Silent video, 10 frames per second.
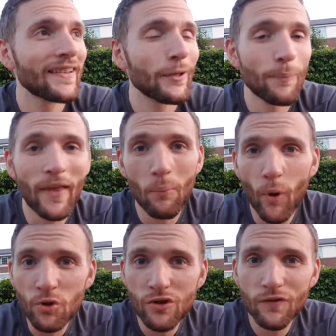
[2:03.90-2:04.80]
Now,
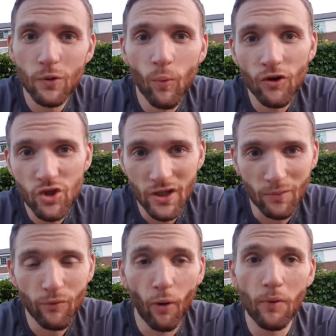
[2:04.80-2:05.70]
most of you watching
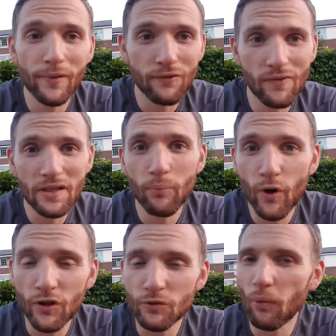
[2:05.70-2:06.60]
probably read
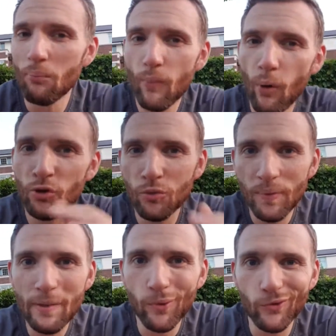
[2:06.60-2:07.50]
books, but most
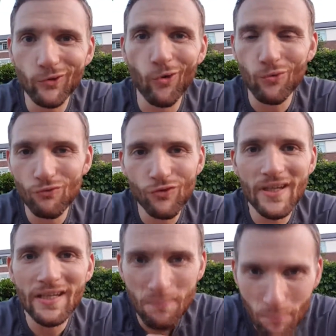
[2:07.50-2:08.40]
people don't
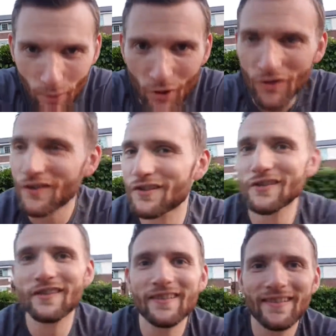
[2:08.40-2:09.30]
read books.